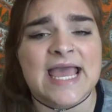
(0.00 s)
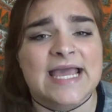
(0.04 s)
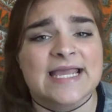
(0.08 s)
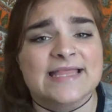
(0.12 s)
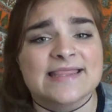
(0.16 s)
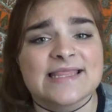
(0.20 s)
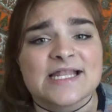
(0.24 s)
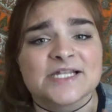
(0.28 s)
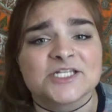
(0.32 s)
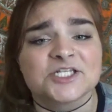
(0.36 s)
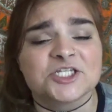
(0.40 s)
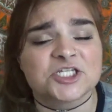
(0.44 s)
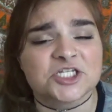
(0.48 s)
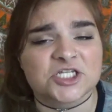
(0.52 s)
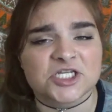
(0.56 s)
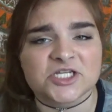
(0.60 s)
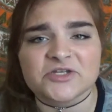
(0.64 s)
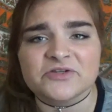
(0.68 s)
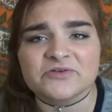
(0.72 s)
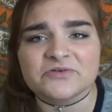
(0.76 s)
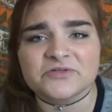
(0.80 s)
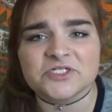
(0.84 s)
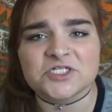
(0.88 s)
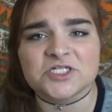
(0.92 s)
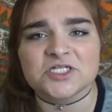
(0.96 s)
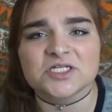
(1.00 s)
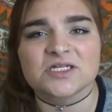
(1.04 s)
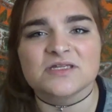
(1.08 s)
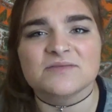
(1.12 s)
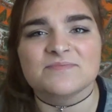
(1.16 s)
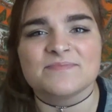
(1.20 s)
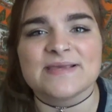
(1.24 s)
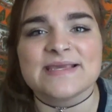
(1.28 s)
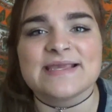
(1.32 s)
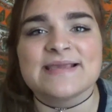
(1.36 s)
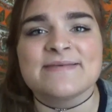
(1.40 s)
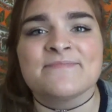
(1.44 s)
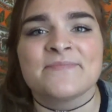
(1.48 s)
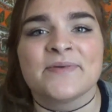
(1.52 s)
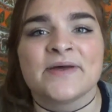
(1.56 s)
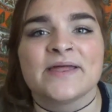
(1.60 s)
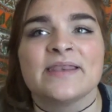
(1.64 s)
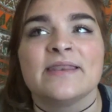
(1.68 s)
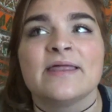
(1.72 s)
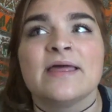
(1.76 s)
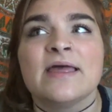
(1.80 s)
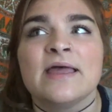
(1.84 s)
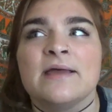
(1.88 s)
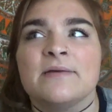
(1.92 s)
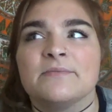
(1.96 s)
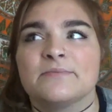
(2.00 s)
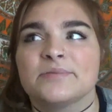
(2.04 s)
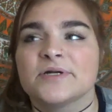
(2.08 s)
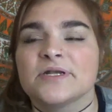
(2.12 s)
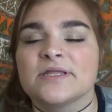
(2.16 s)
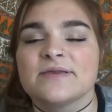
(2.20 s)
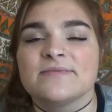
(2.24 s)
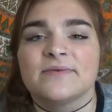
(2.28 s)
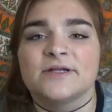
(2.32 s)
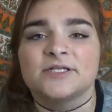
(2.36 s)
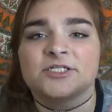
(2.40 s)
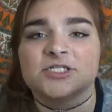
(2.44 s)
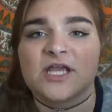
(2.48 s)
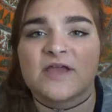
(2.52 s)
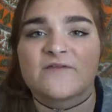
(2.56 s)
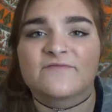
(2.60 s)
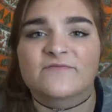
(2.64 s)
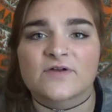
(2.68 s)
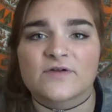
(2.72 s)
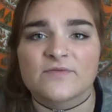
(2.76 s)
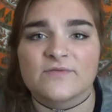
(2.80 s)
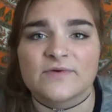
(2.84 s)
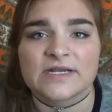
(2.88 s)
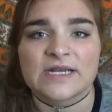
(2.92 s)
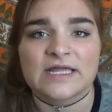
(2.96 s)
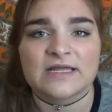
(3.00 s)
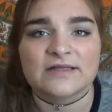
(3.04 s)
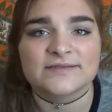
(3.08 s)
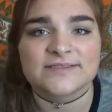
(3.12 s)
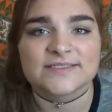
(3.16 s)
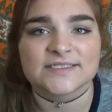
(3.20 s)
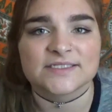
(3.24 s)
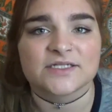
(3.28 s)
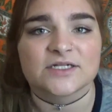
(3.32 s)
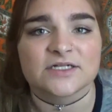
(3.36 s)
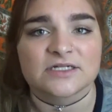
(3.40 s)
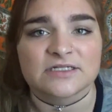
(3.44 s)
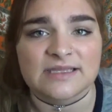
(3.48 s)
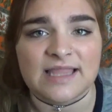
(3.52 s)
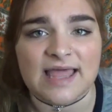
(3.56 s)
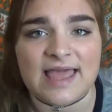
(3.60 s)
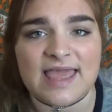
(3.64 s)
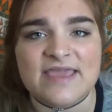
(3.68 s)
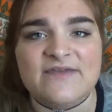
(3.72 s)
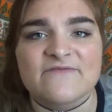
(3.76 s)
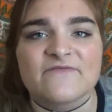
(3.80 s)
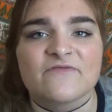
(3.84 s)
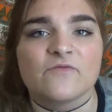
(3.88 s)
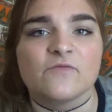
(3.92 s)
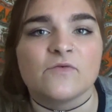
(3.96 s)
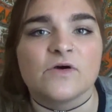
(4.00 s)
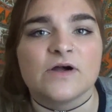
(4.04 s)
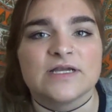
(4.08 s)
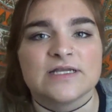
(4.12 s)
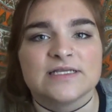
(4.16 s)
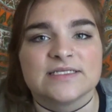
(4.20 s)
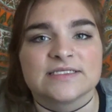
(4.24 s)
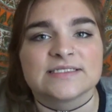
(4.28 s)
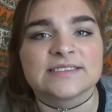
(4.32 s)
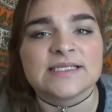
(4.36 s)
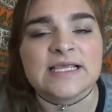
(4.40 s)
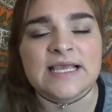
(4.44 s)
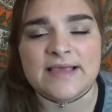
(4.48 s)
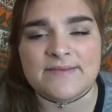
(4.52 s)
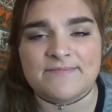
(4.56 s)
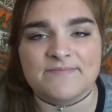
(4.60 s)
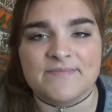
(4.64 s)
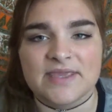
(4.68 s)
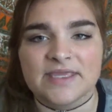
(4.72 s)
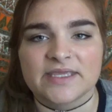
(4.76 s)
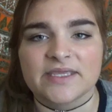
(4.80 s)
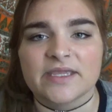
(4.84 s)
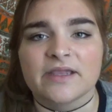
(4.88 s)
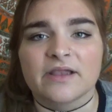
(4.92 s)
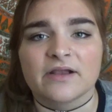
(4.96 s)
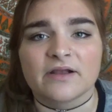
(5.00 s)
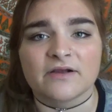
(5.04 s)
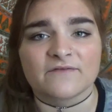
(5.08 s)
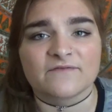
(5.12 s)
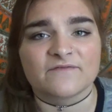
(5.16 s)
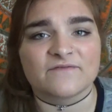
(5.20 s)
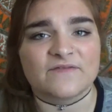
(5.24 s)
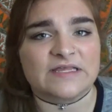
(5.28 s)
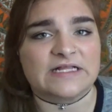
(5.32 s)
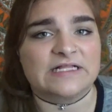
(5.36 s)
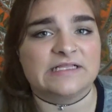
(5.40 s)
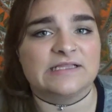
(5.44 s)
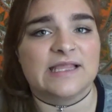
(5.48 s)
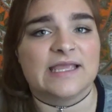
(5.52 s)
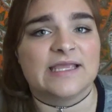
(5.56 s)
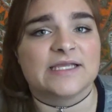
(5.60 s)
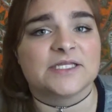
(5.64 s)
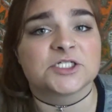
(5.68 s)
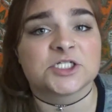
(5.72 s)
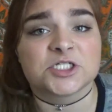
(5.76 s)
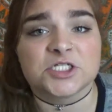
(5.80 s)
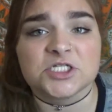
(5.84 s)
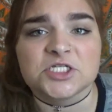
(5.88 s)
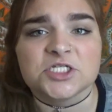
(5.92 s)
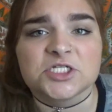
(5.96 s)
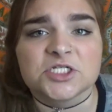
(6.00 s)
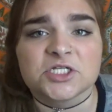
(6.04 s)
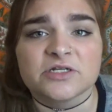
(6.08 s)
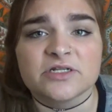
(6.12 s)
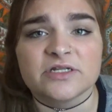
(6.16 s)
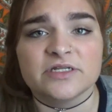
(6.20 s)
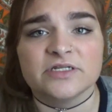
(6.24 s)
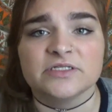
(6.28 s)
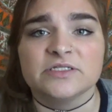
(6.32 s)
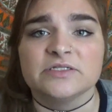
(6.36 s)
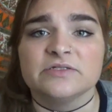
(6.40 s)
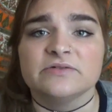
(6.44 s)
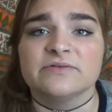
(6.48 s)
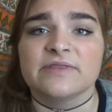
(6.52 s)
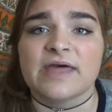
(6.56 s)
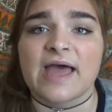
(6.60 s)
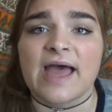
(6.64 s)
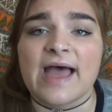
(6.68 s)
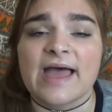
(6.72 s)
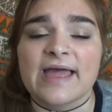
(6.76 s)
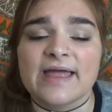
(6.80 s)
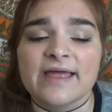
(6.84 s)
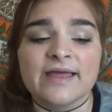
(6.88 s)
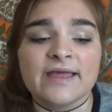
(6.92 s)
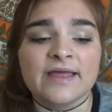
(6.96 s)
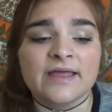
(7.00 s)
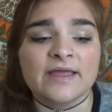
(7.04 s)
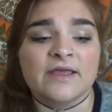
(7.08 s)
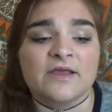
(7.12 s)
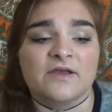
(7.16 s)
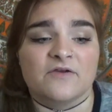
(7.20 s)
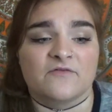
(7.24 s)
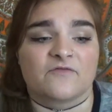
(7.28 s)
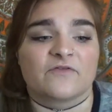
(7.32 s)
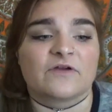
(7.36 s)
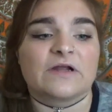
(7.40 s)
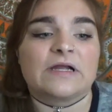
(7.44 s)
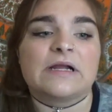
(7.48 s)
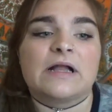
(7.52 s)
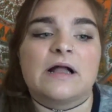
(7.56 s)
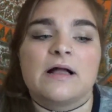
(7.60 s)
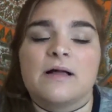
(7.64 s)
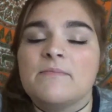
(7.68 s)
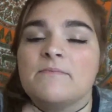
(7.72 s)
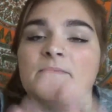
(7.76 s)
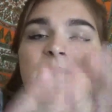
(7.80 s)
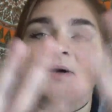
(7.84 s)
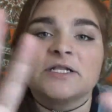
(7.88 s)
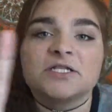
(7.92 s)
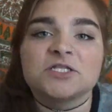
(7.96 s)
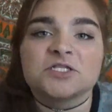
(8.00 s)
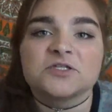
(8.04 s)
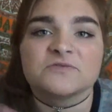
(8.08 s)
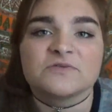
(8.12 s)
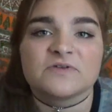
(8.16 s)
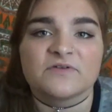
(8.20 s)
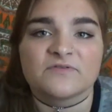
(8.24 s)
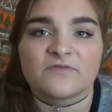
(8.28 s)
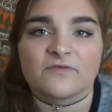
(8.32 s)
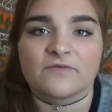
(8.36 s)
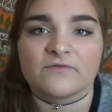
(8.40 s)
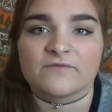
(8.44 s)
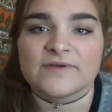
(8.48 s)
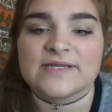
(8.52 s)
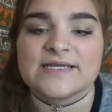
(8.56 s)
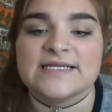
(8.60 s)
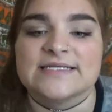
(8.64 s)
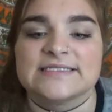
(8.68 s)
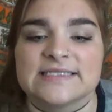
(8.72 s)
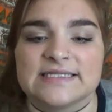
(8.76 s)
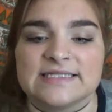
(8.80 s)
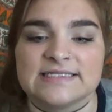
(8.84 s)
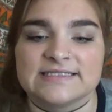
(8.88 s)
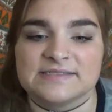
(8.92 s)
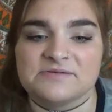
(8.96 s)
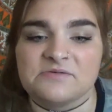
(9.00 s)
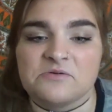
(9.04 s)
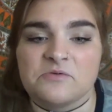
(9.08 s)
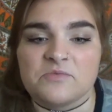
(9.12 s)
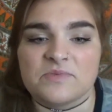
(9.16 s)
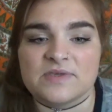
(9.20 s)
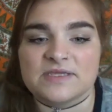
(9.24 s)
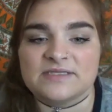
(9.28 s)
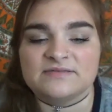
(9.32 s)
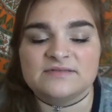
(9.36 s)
and that she knew she could be, but pretty much everyone else in her life was making her feel like she shouldn't do that for a bunch of different reasons. It would be